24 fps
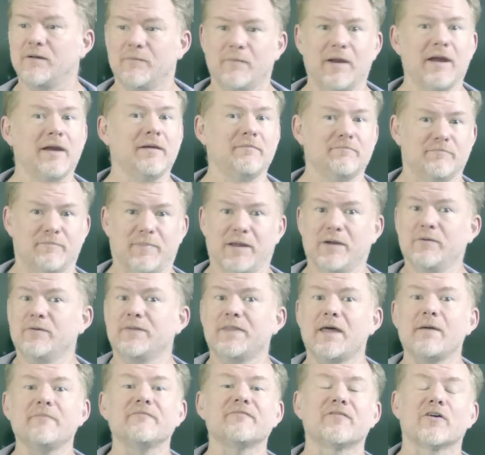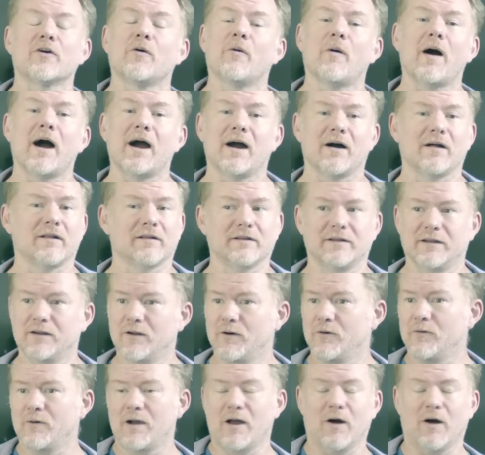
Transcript: I may be with them for a while, you know,